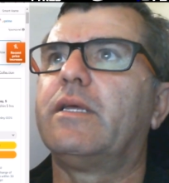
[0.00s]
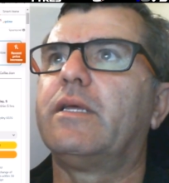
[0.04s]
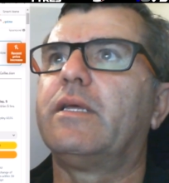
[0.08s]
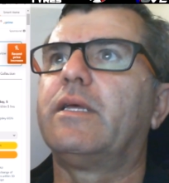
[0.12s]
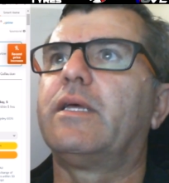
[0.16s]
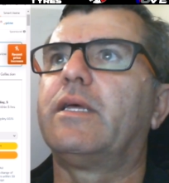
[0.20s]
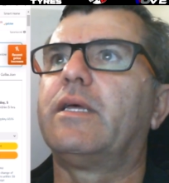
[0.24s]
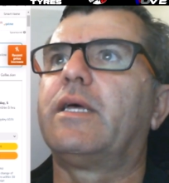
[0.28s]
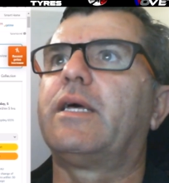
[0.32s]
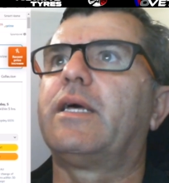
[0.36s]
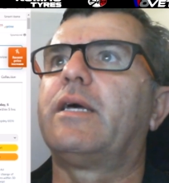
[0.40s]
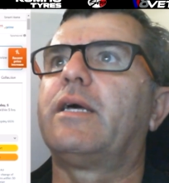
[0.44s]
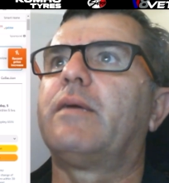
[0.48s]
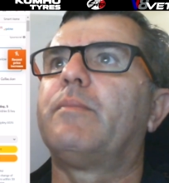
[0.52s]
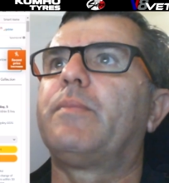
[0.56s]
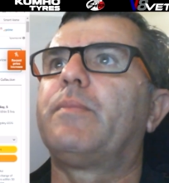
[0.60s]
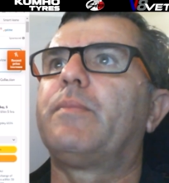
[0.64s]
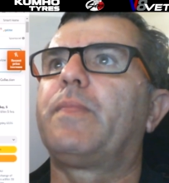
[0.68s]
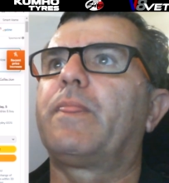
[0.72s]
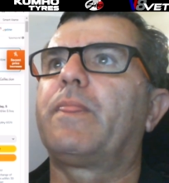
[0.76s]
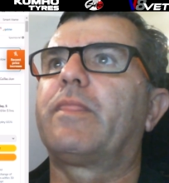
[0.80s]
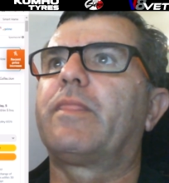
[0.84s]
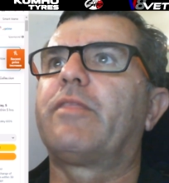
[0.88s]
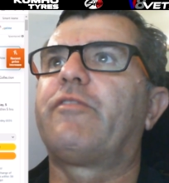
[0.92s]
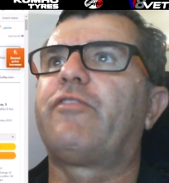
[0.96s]

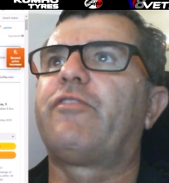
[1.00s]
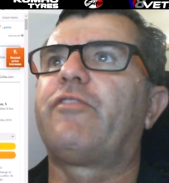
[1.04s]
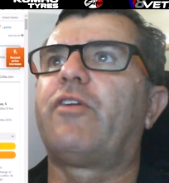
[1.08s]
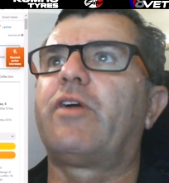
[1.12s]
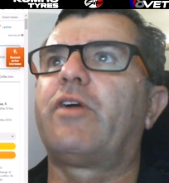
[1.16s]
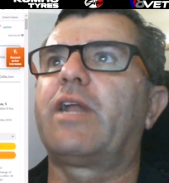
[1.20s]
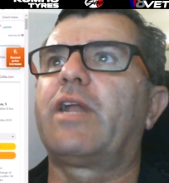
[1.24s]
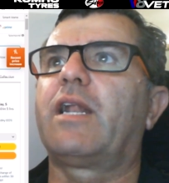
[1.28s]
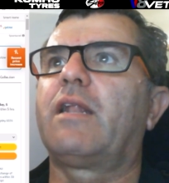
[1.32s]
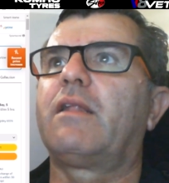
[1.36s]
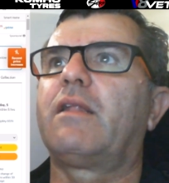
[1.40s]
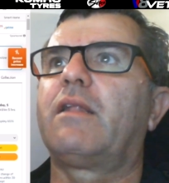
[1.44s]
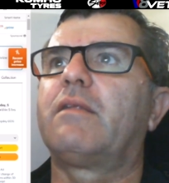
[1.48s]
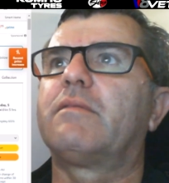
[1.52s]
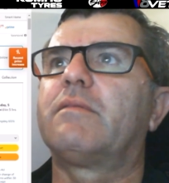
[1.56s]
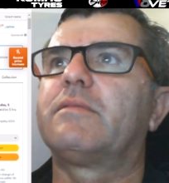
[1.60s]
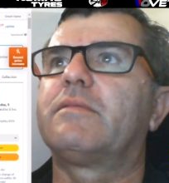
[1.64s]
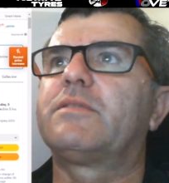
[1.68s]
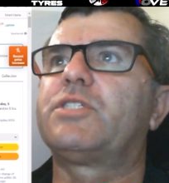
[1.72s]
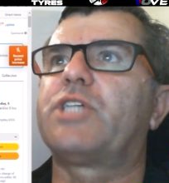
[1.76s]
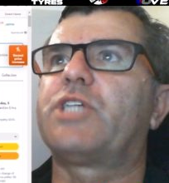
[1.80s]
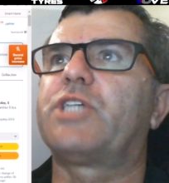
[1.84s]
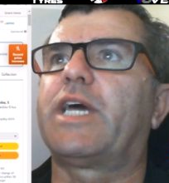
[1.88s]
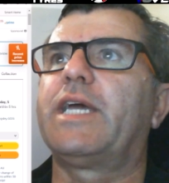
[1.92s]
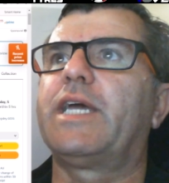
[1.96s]
The final
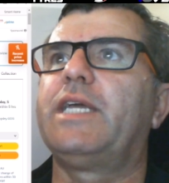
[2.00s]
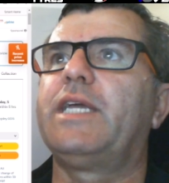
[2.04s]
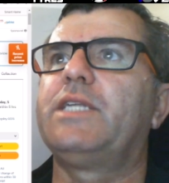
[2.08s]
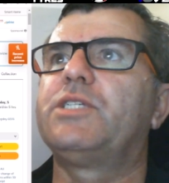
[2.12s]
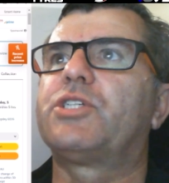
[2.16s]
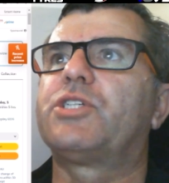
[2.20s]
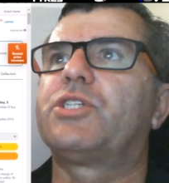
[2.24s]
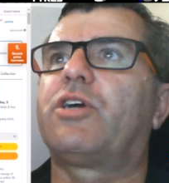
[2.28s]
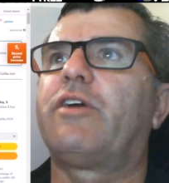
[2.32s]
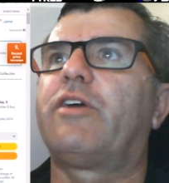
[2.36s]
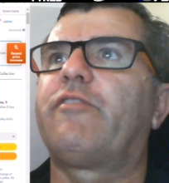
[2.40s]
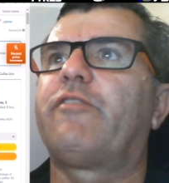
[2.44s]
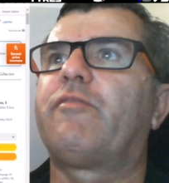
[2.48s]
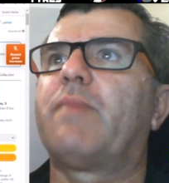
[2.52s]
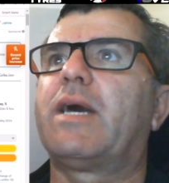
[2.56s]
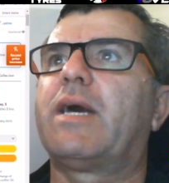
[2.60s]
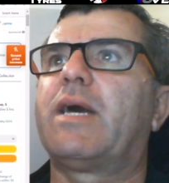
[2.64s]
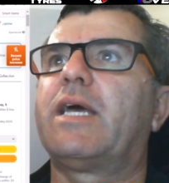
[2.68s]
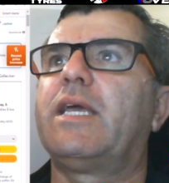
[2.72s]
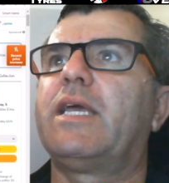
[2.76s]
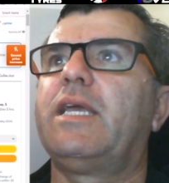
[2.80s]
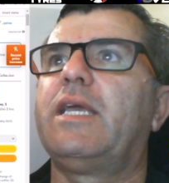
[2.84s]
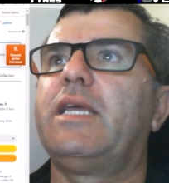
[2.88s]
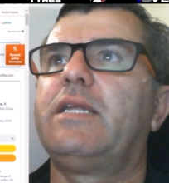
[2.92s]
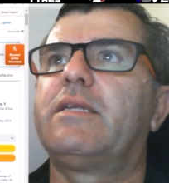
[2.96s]
change I've
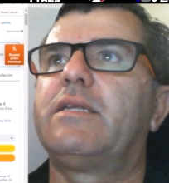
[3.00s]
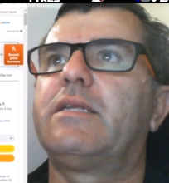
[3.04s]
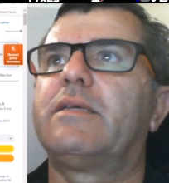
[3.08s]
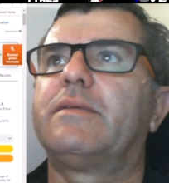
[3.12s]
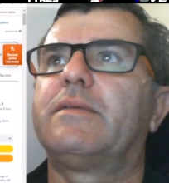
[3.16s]
made